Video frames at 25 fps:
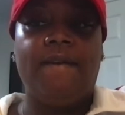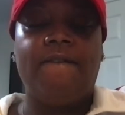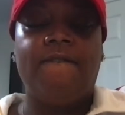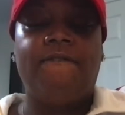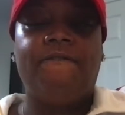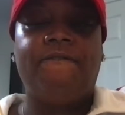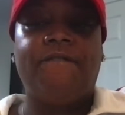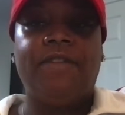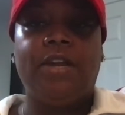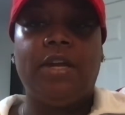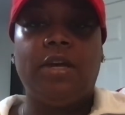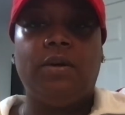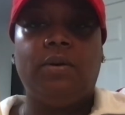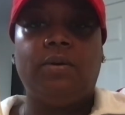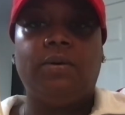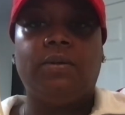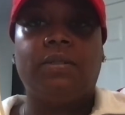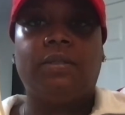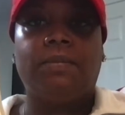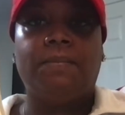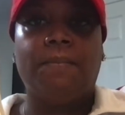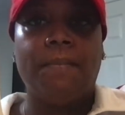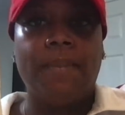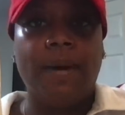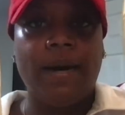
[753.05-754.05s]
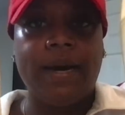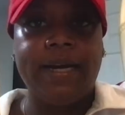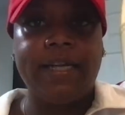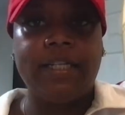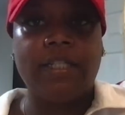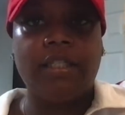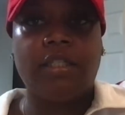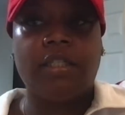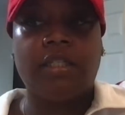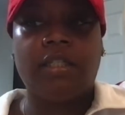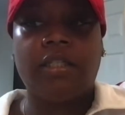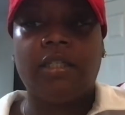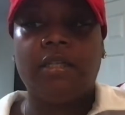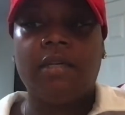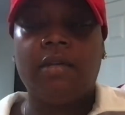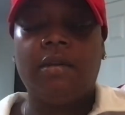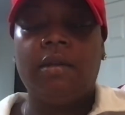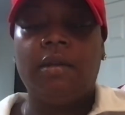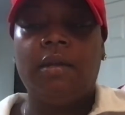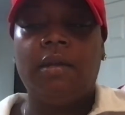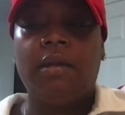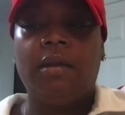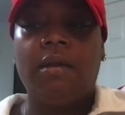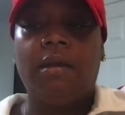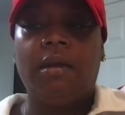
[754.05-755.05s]
feels much
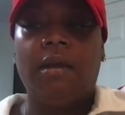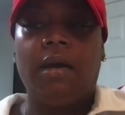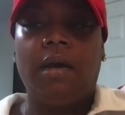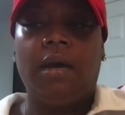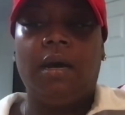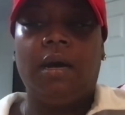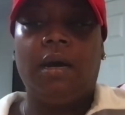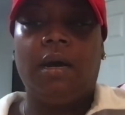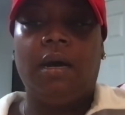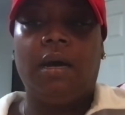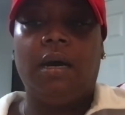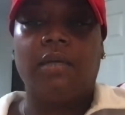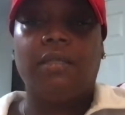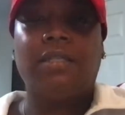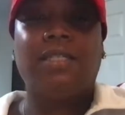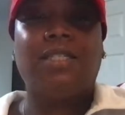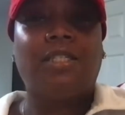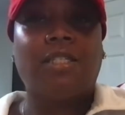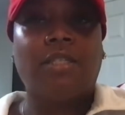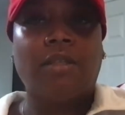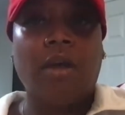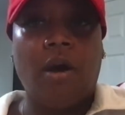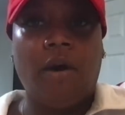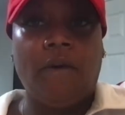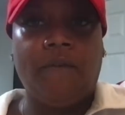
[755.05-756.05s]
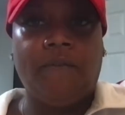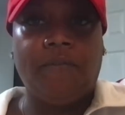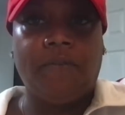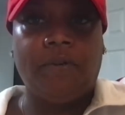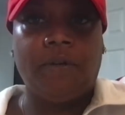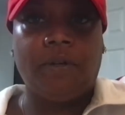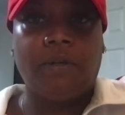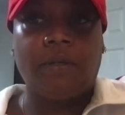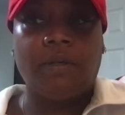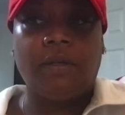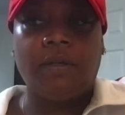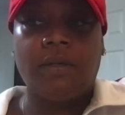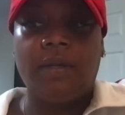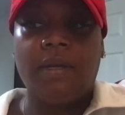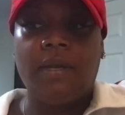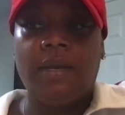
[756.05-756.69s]
softer